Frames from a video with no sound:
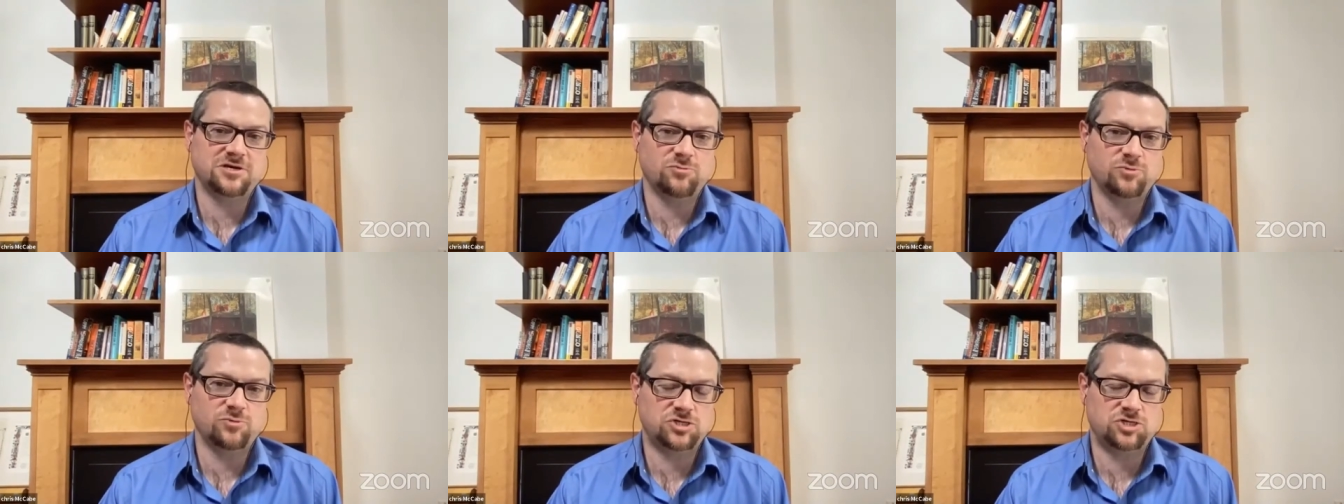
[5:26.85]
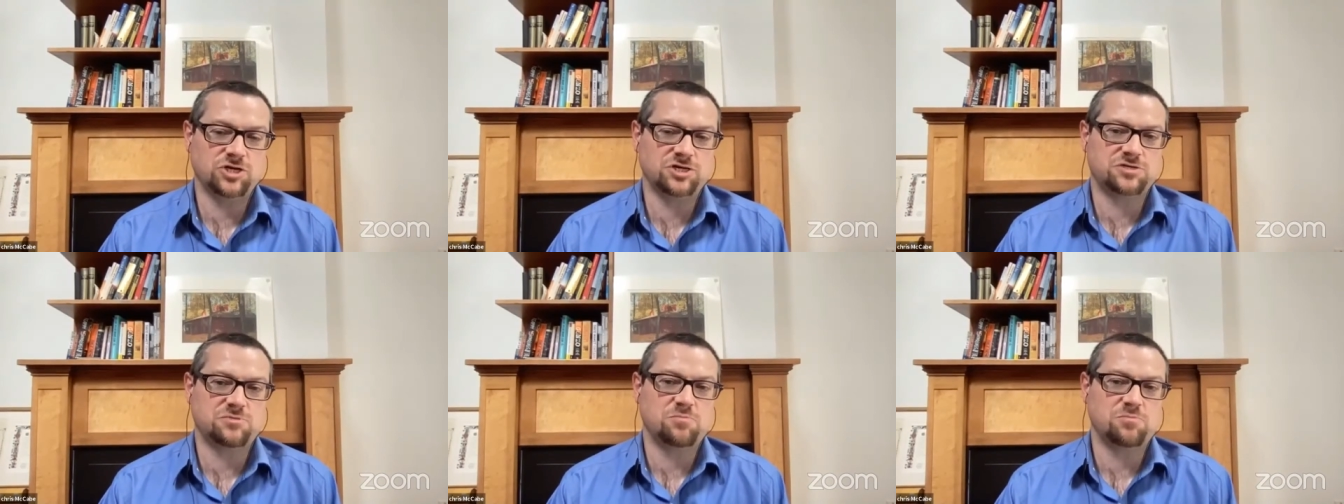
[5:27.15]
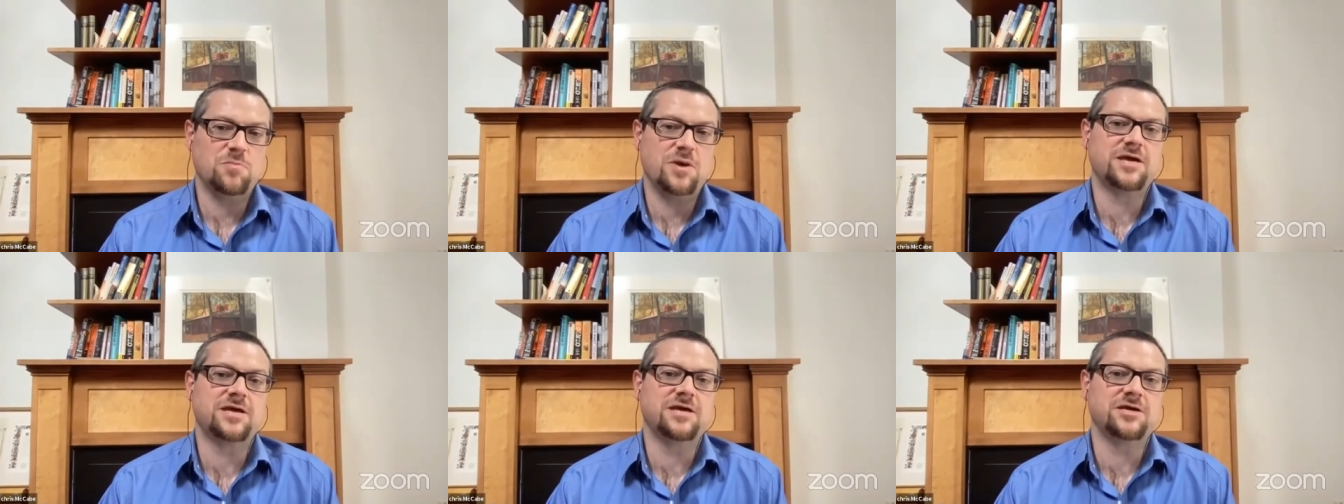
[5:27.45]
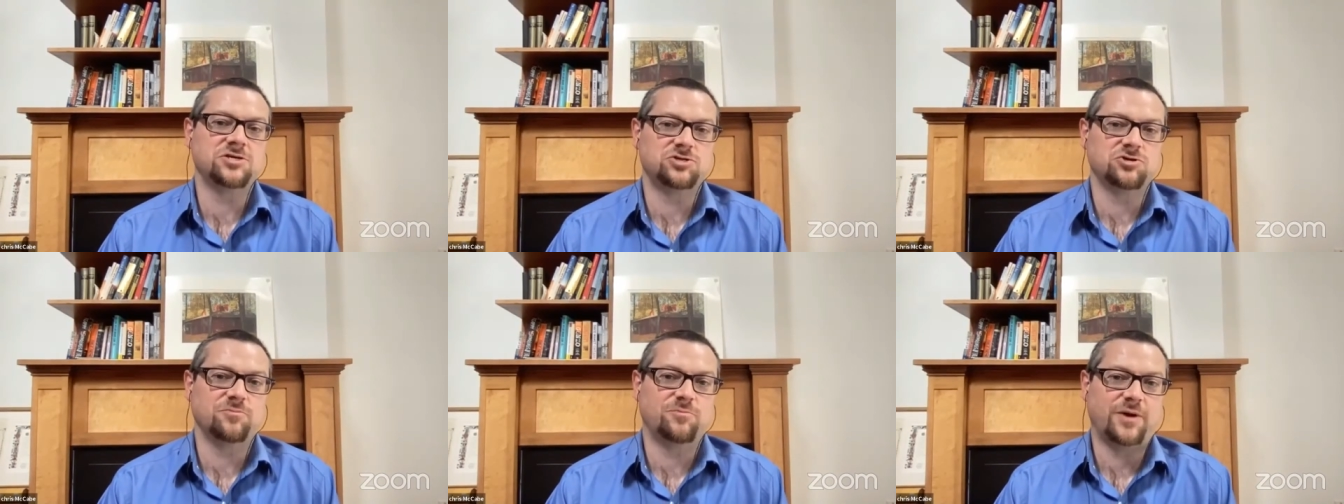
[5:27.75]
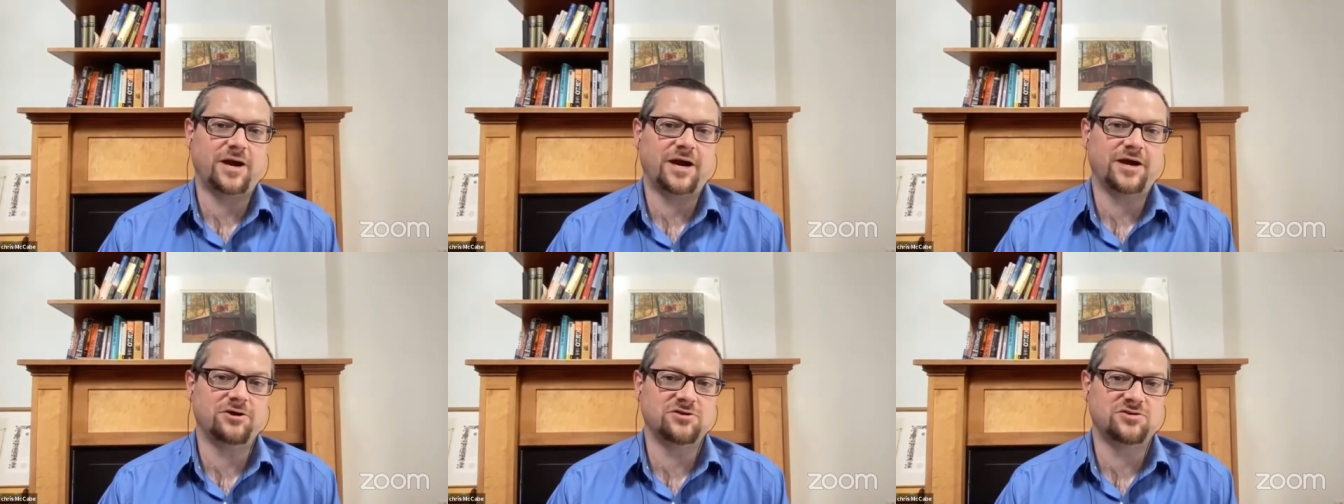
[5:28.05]
it was just making sure
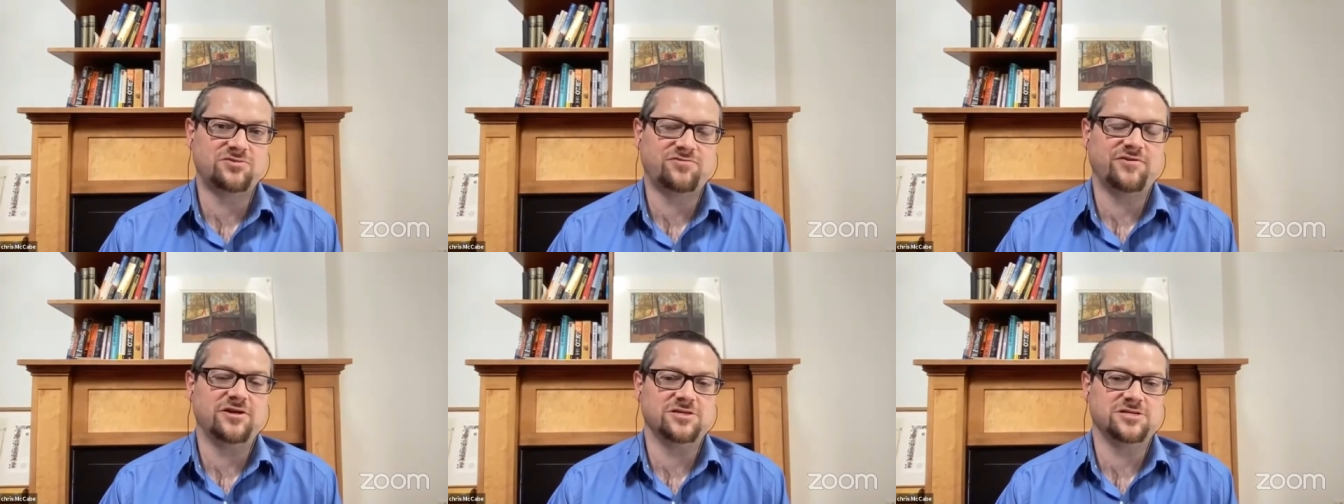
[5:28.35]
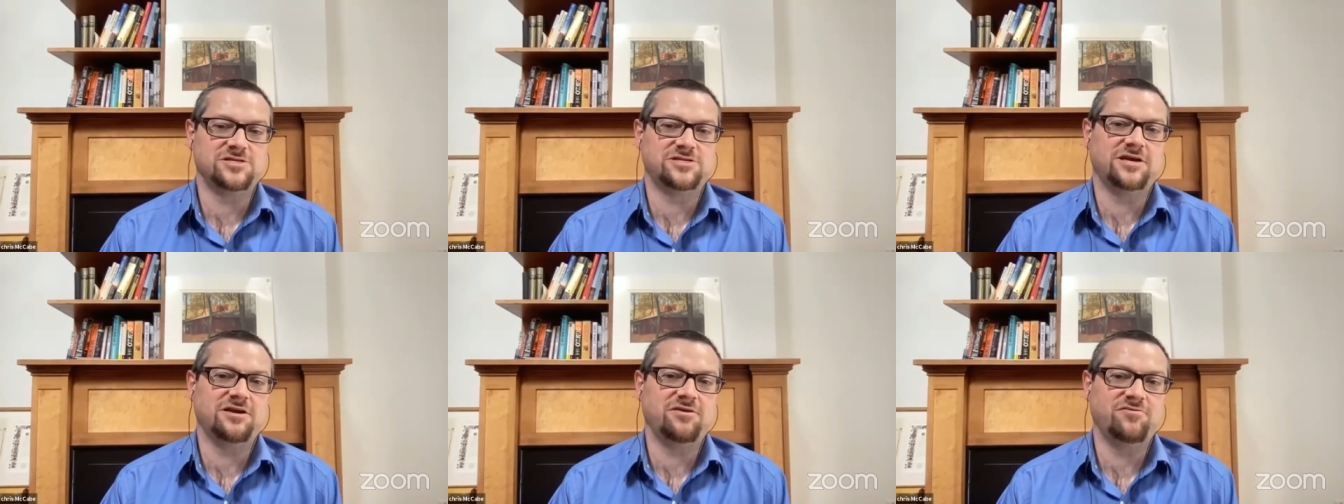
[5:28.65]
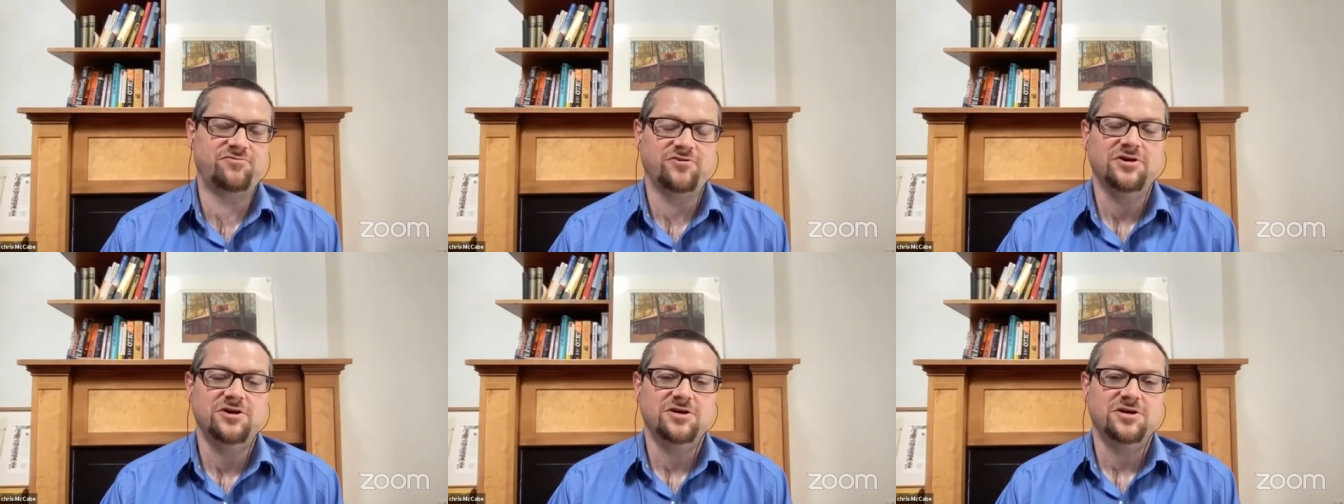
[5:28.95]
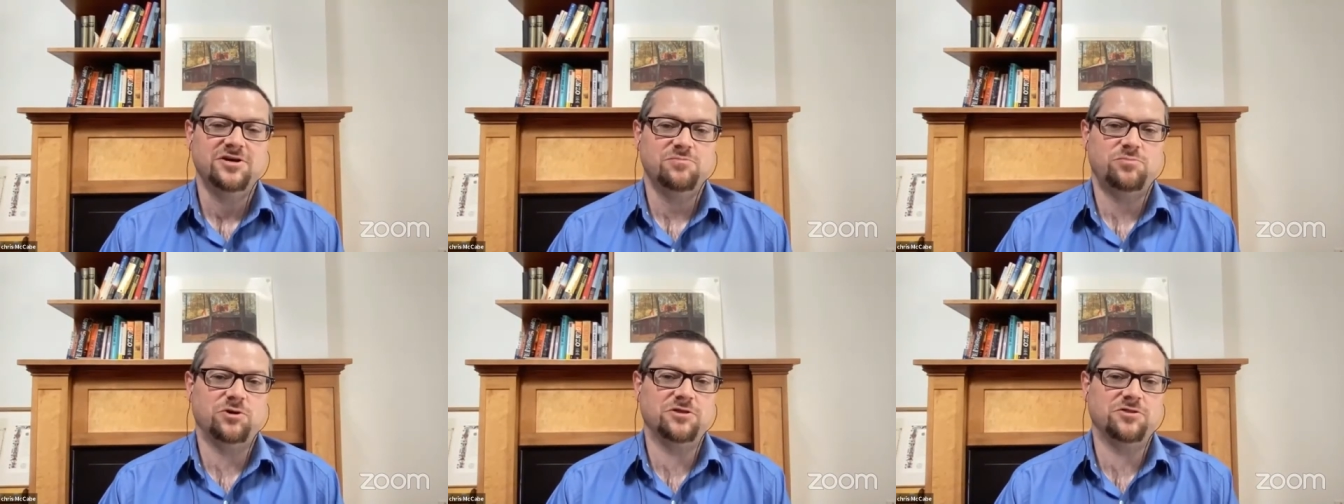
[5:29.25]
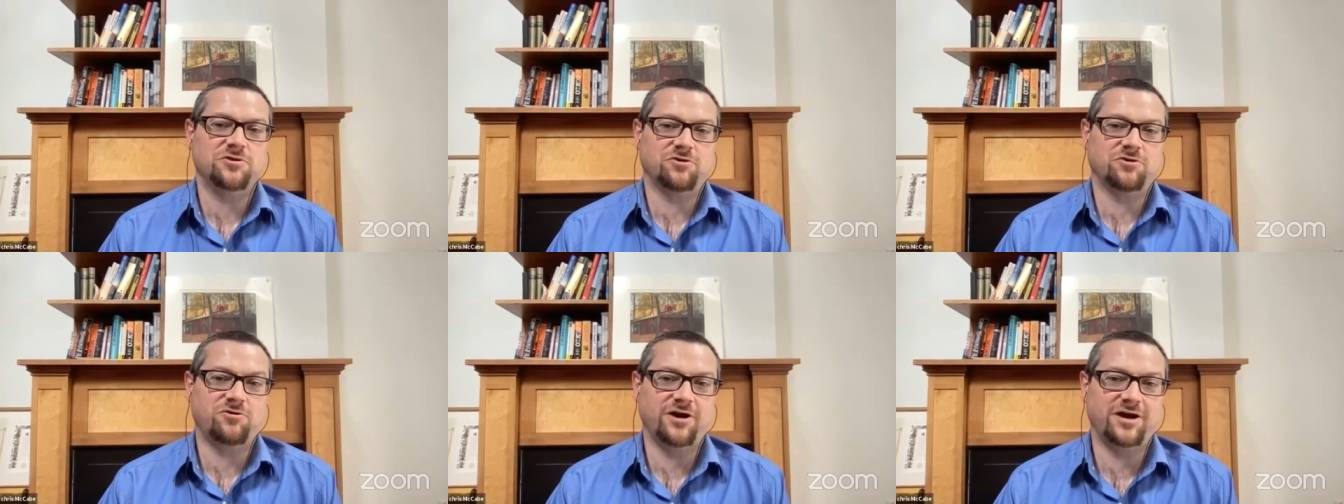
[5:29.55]
buyers felt safe,
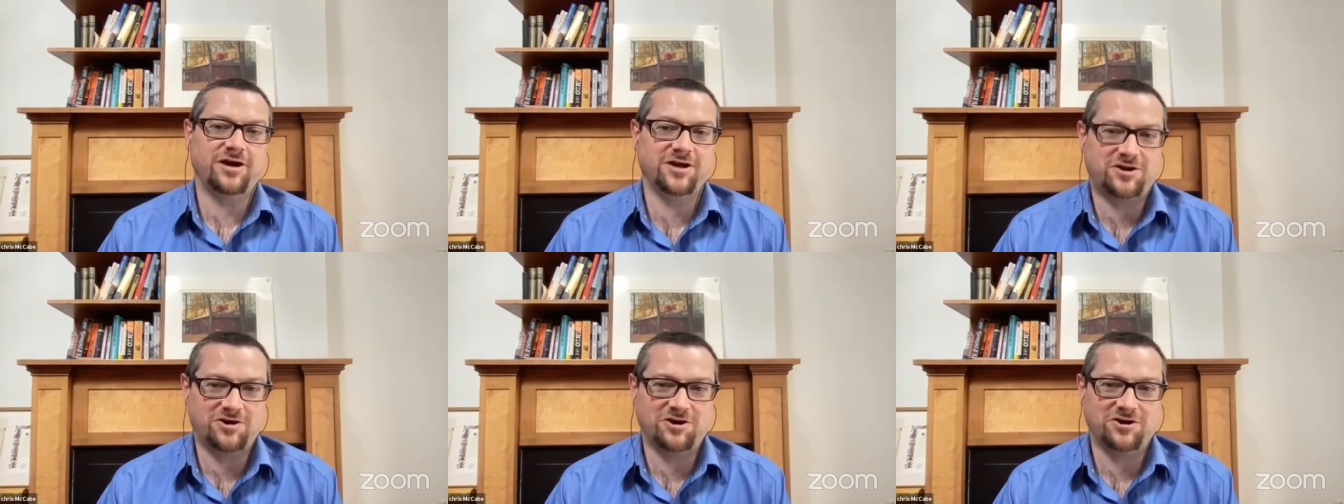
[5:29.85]
putting their credit